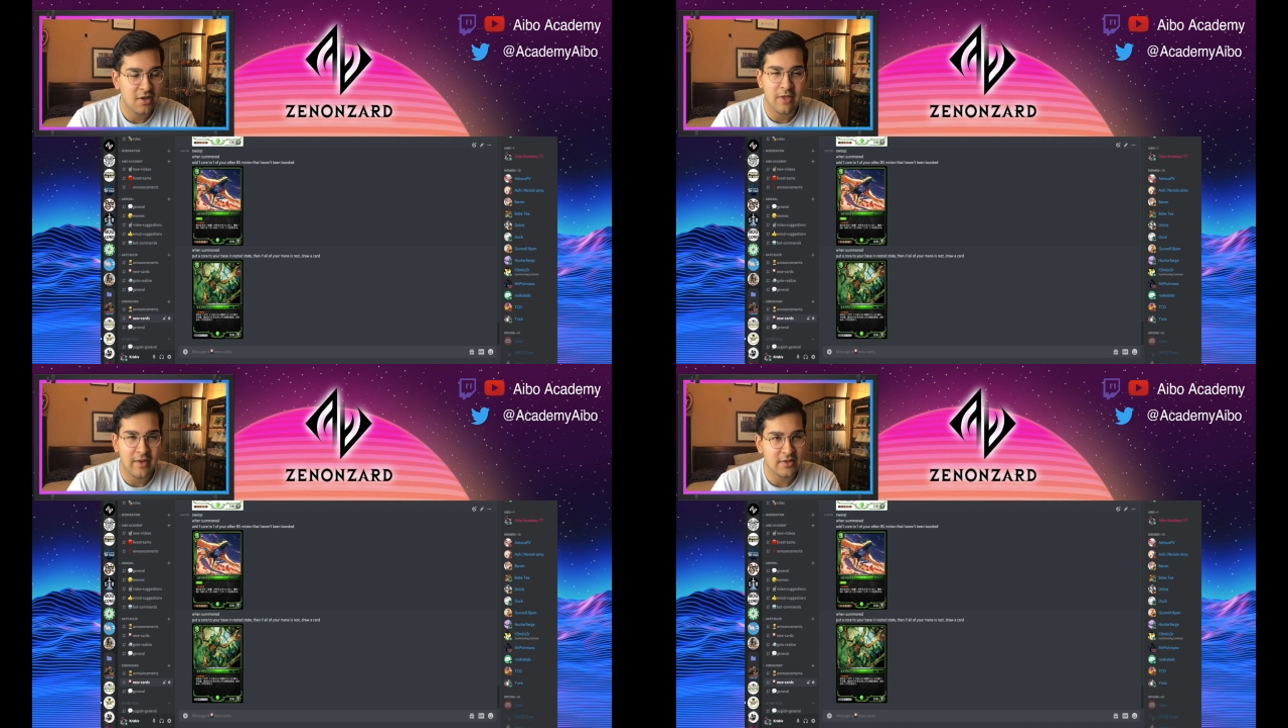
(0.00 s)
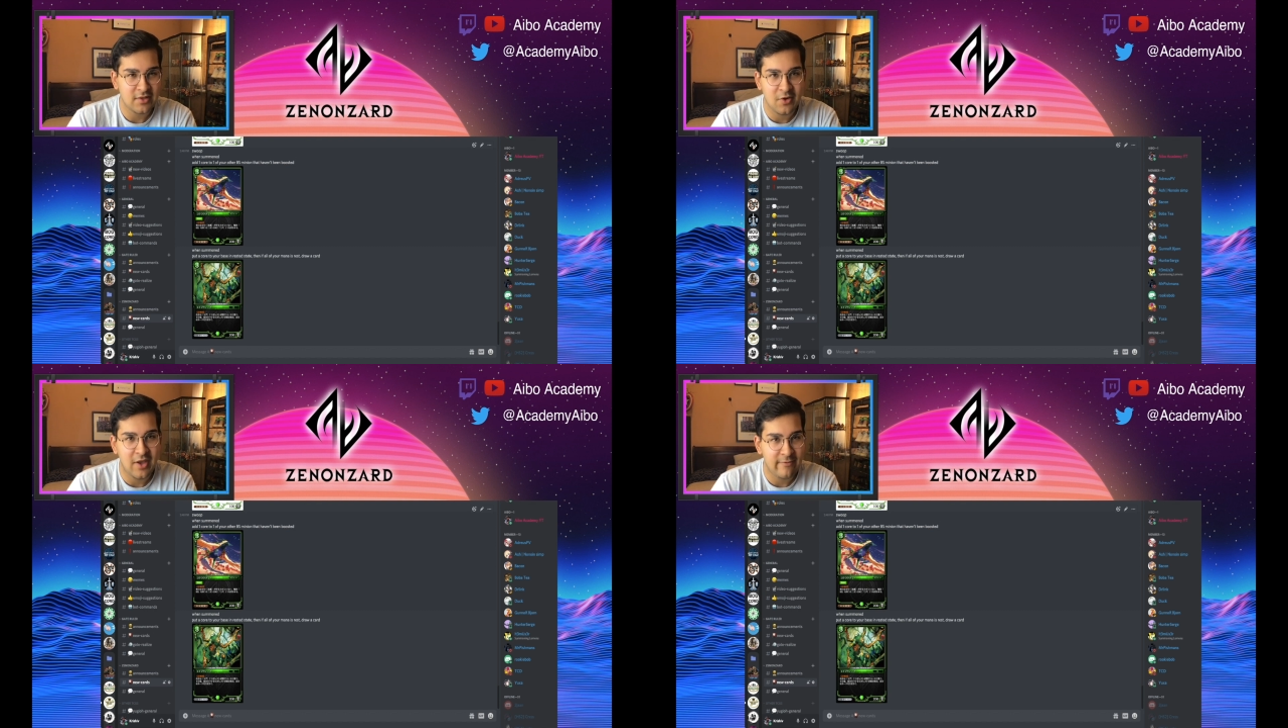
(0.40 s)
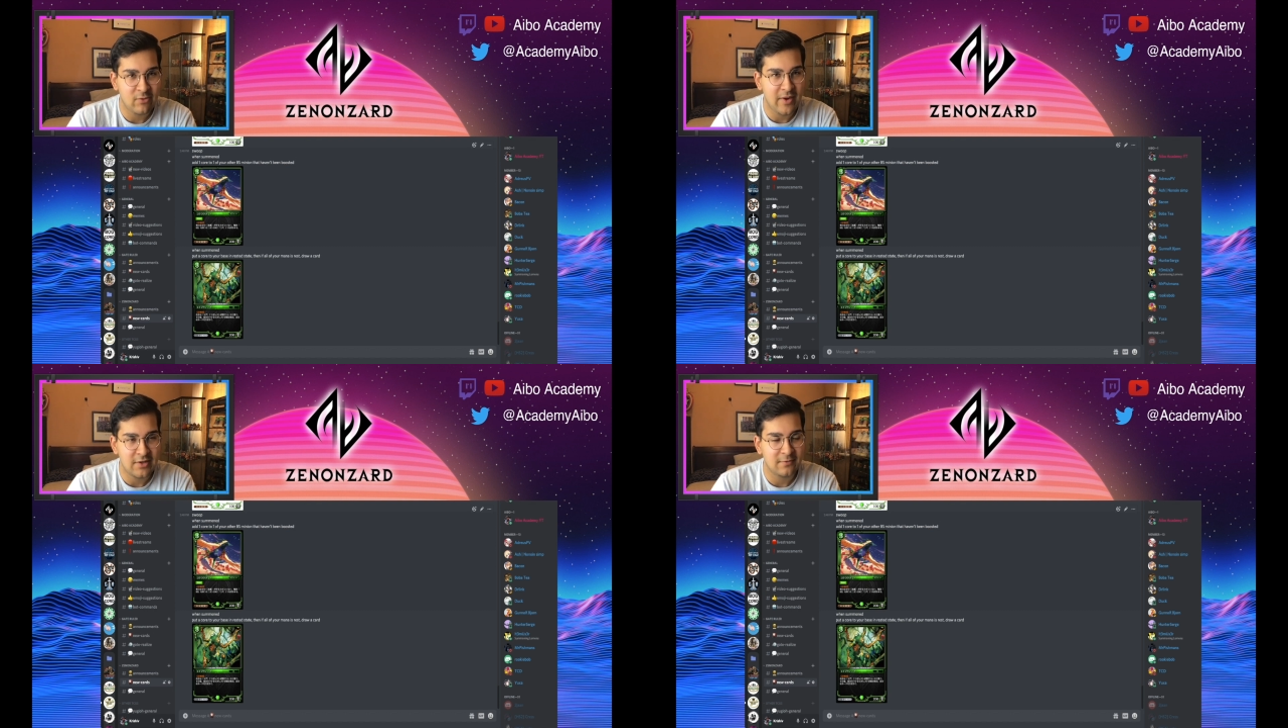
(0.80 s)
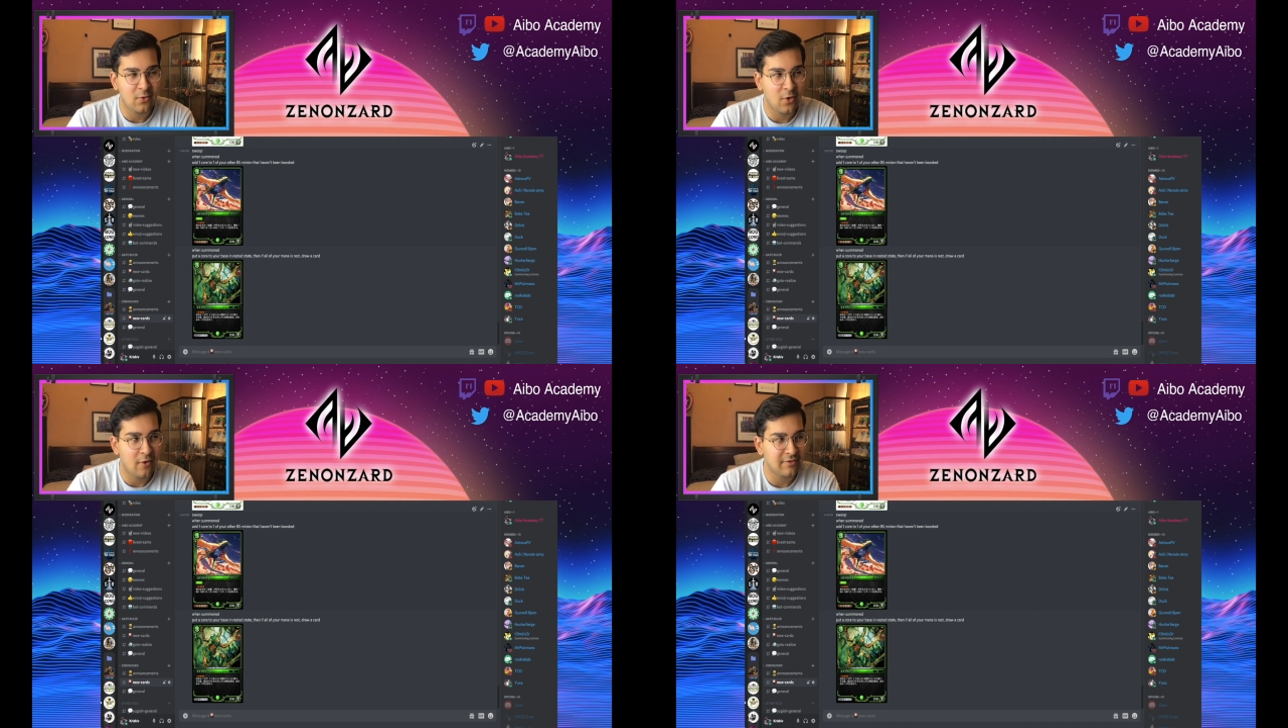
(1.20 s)
I think it's okay for red to
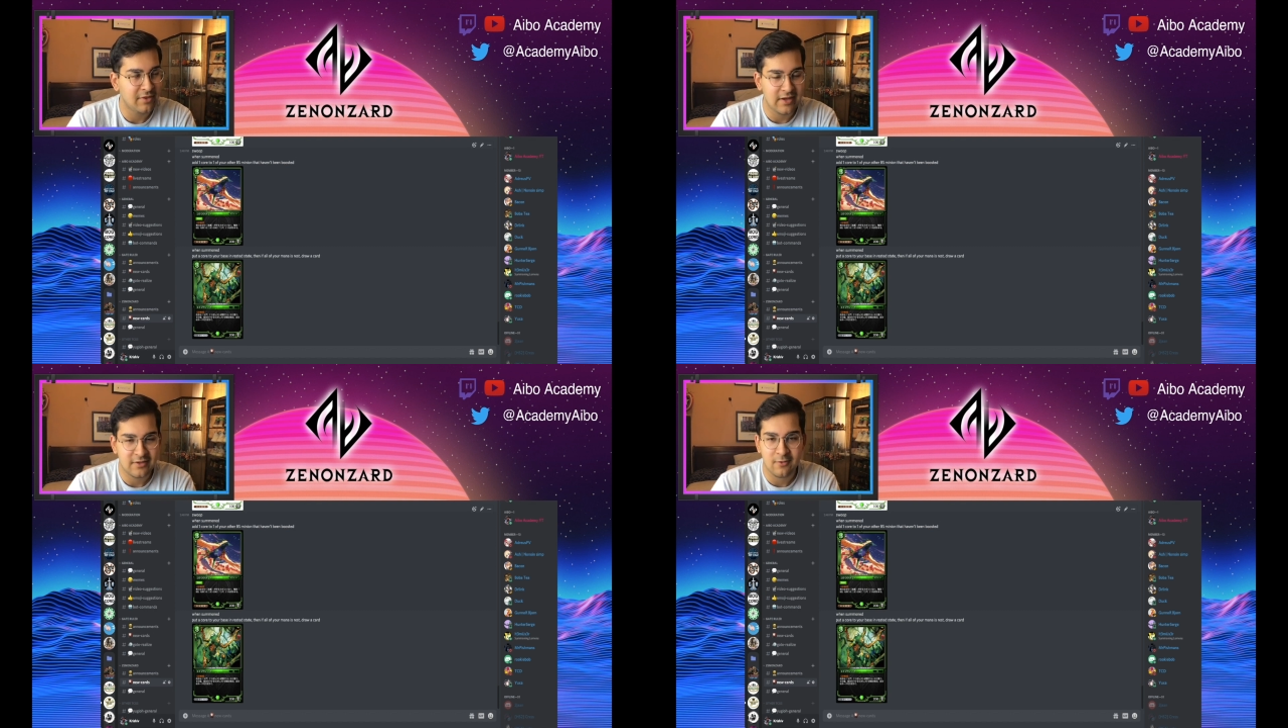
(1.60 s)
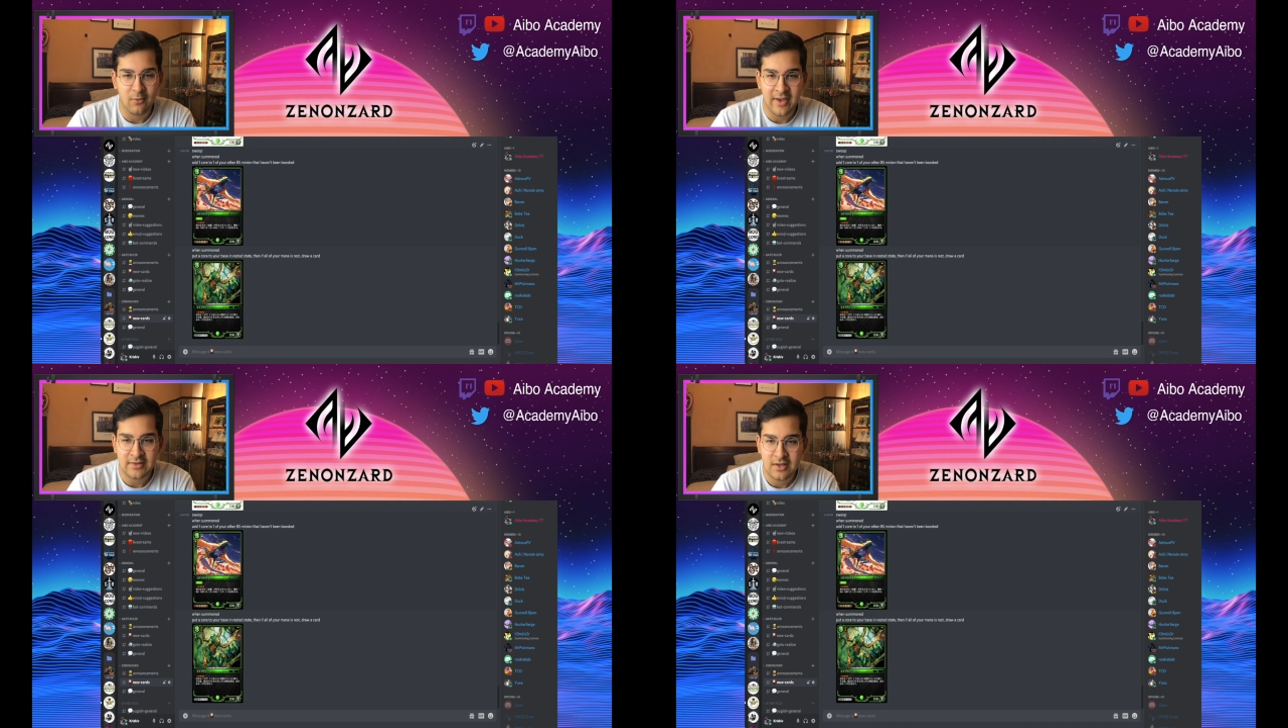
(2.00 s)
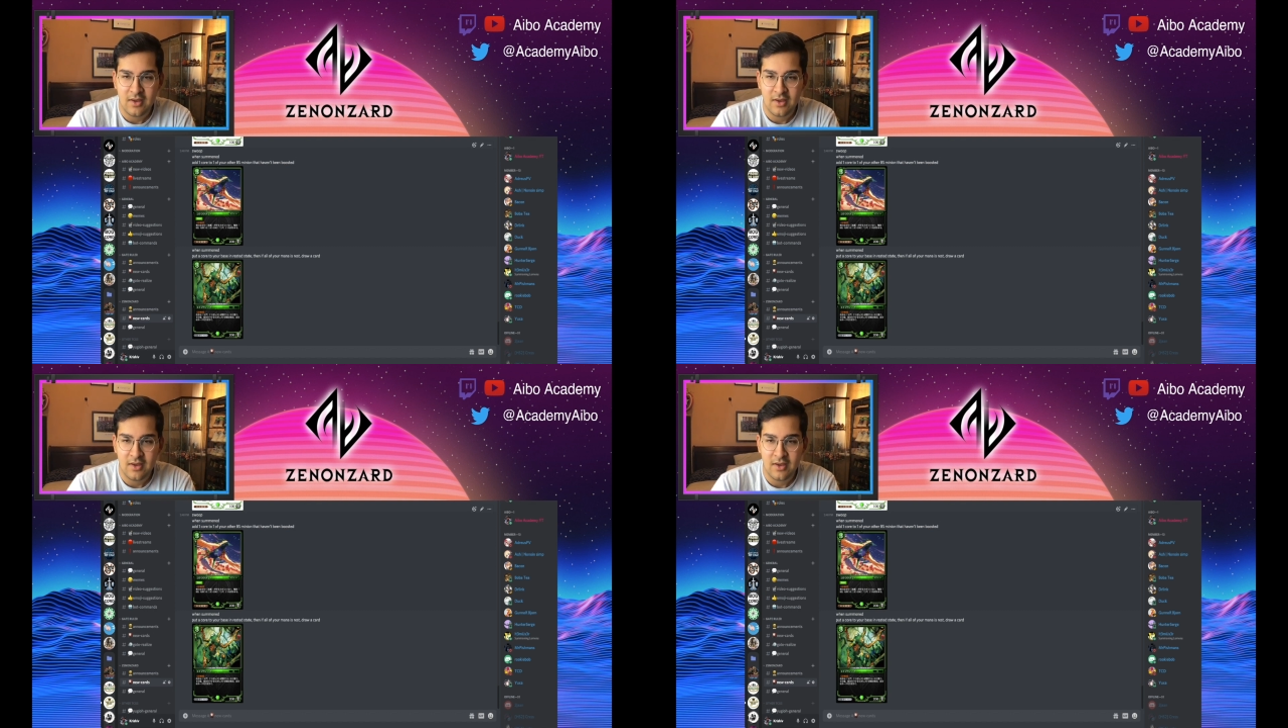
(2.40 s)
fall off in the next format.